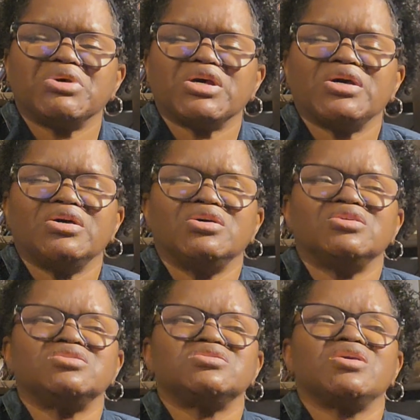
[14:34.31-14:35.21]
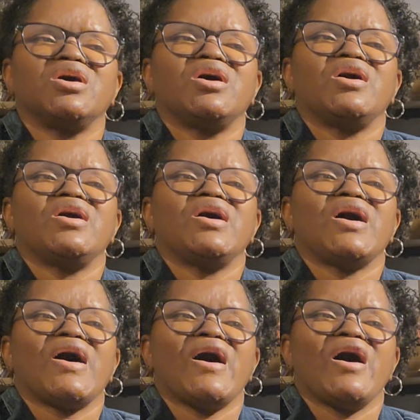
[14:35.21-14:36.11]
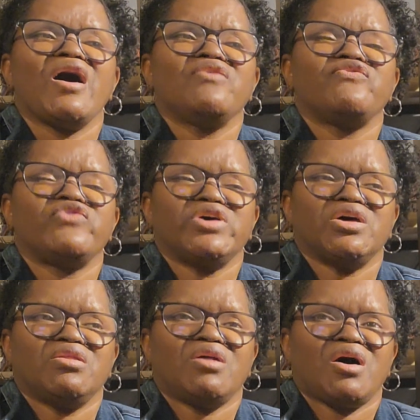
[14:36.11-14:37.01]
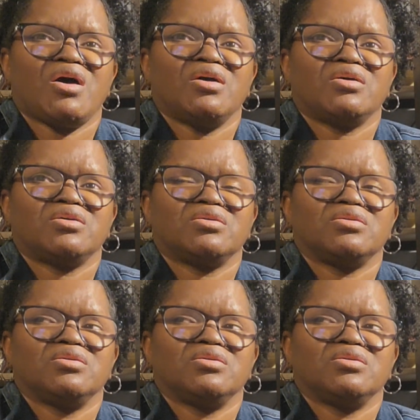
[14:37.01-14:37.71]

because I feel like